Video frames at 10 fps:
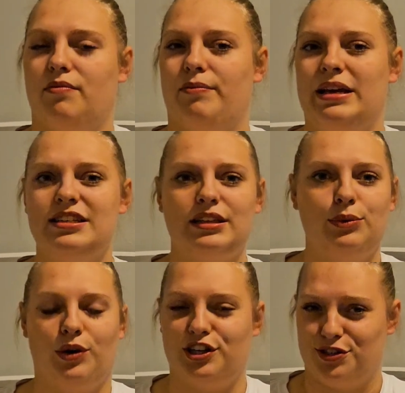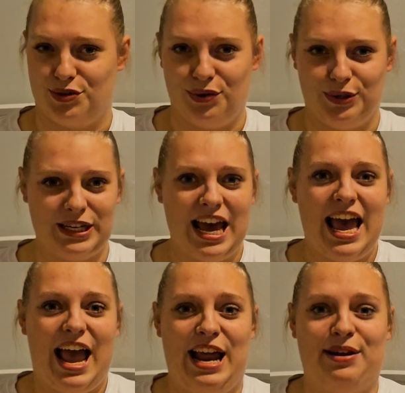basically 1 year old,
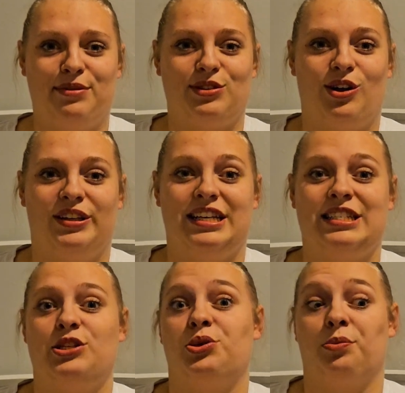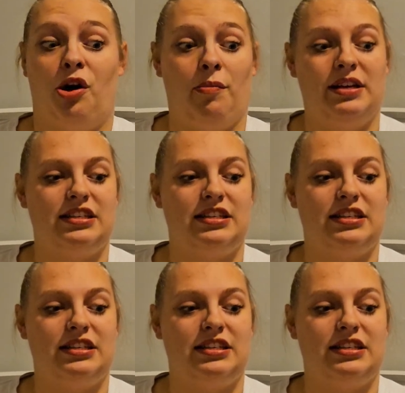and it was called a sister promise.